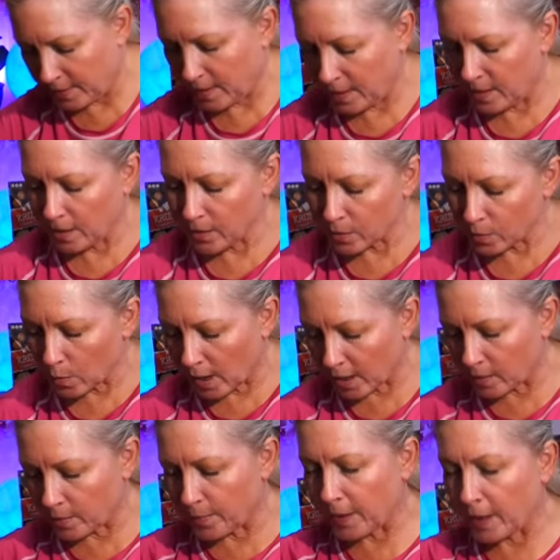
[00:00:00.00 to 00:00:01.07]
another
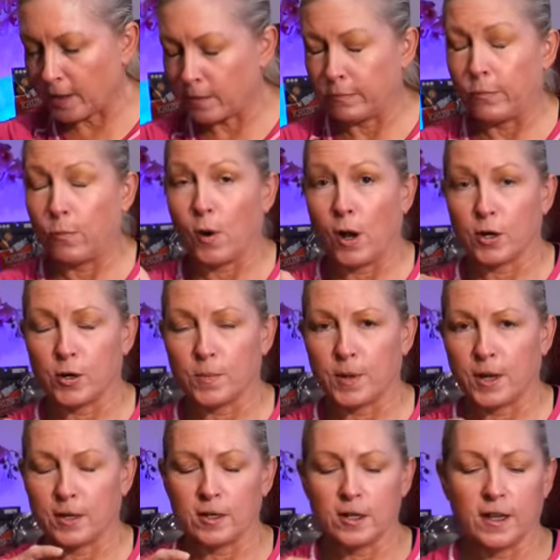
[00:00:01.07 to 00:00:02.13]
water, bo water
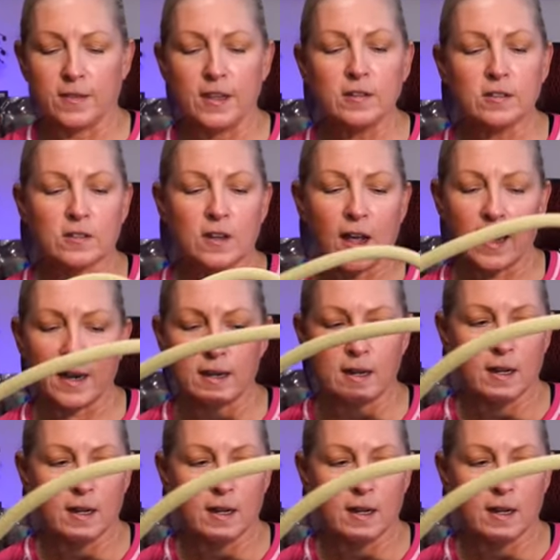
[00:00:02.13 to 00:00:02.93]
bottle on this side.